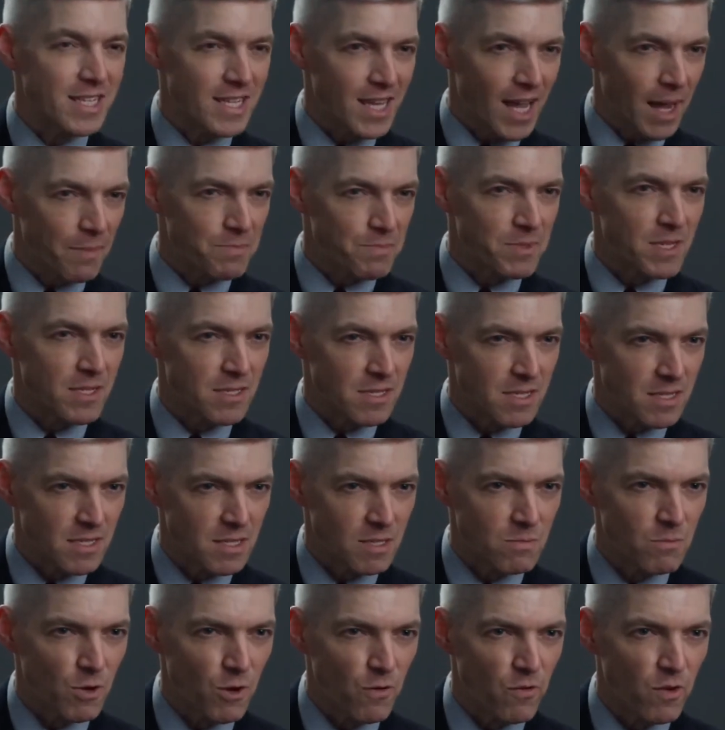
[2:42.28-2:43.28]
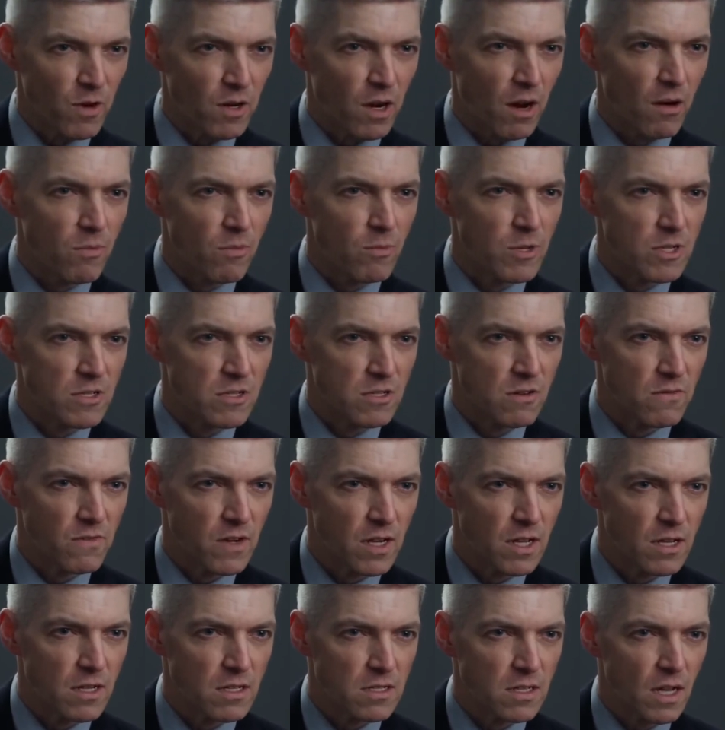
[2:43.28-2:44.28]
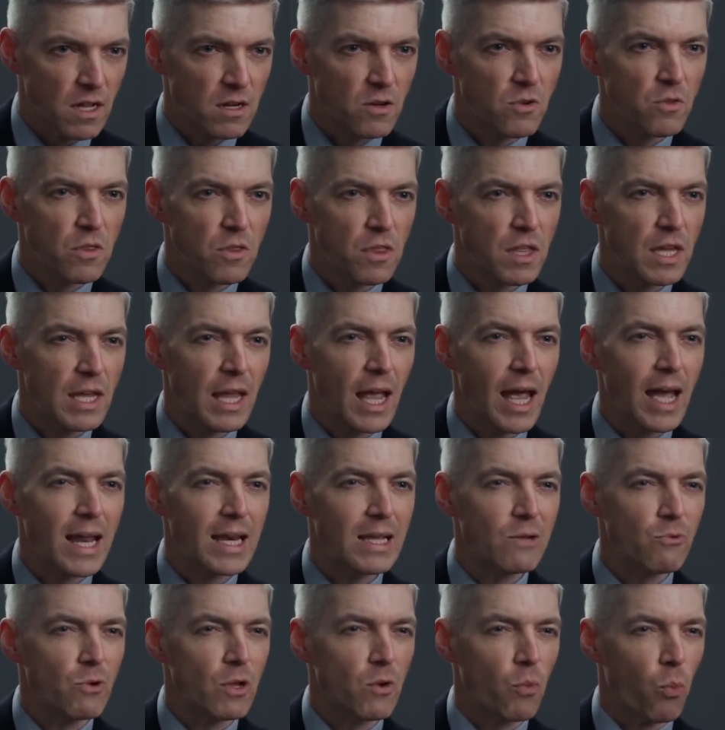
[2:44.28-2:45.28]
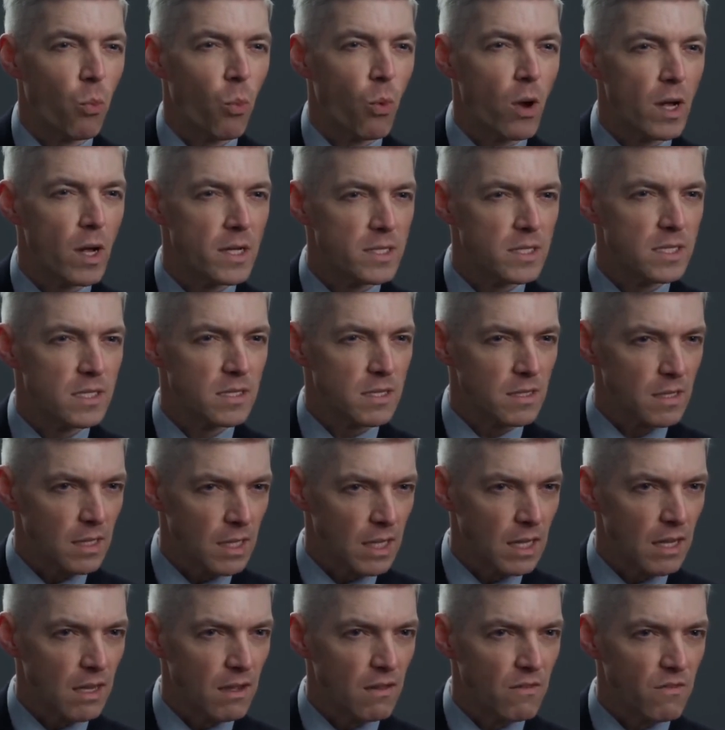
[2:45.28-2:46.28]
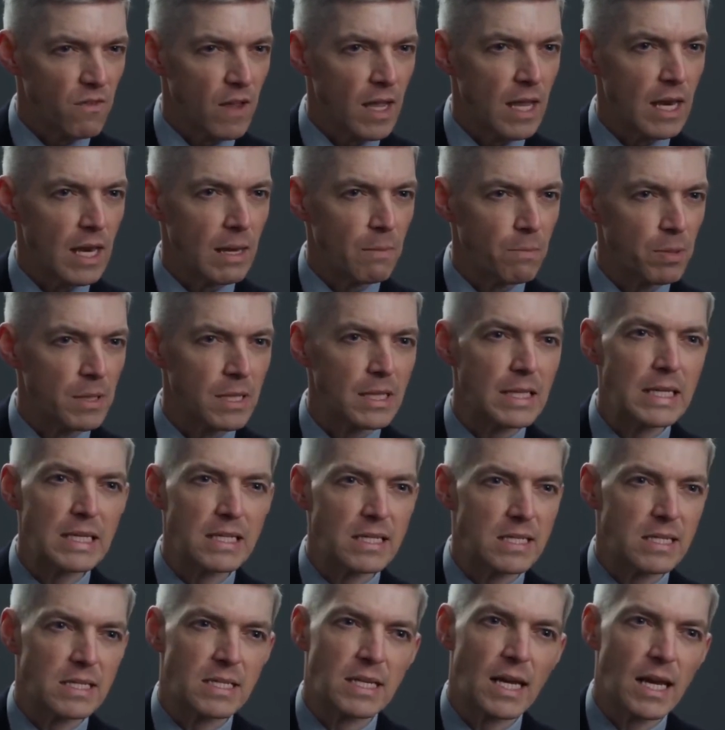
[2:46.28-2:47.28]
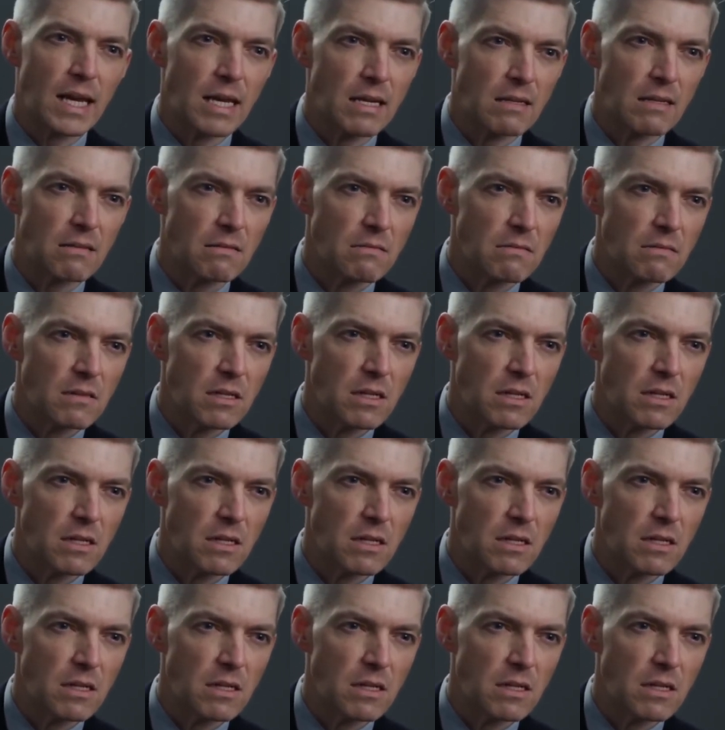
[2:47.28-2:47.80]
skepticism over government surveillance. I don't think anyone wants to live in a police state.